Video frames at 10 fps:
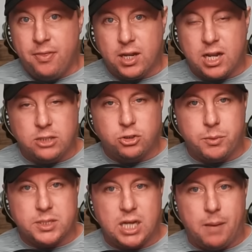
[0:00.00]
The
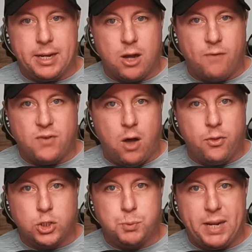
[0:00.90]
country was coming off all
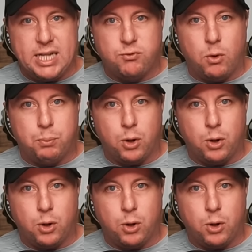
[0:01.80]
those peaceful